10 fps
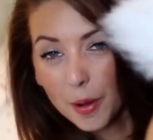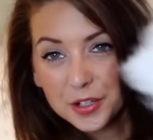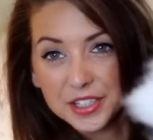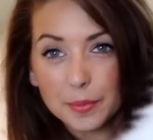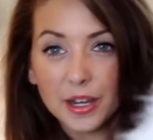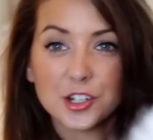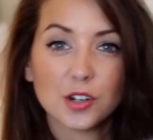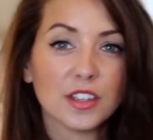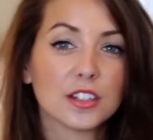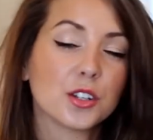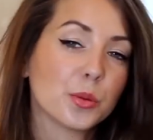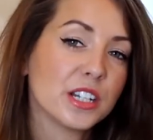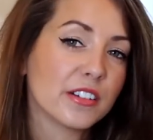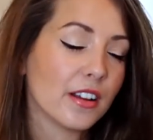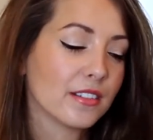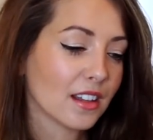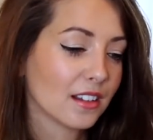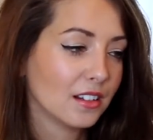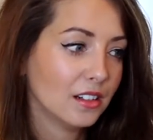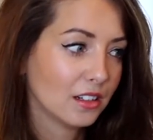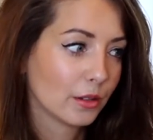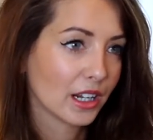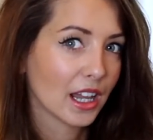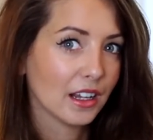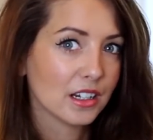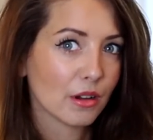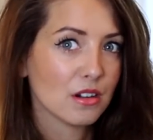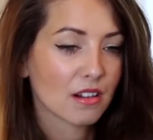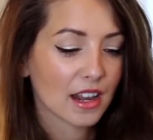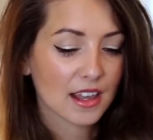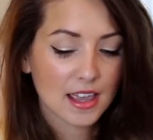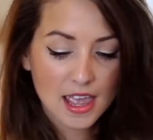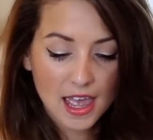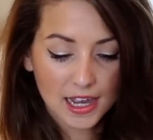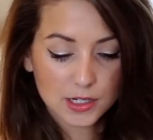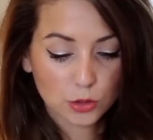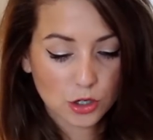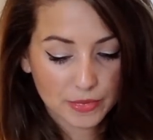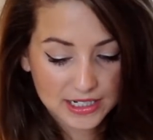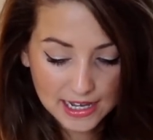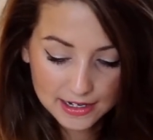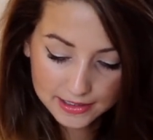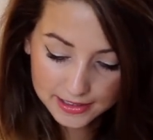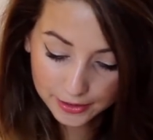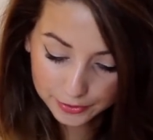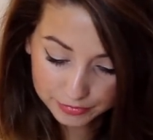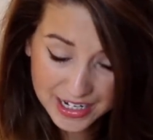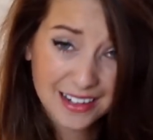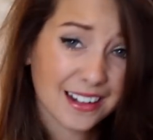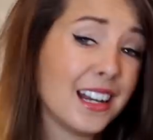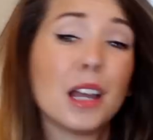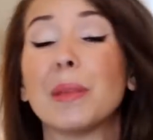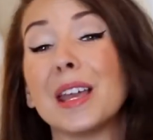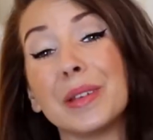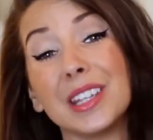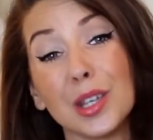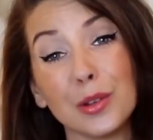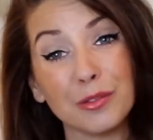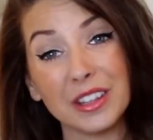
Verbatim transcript: I posted a picture of this on Twitter and I was like, oh, do I get it? Do I not get it? And you all told me to get it, so technically I'm blaming you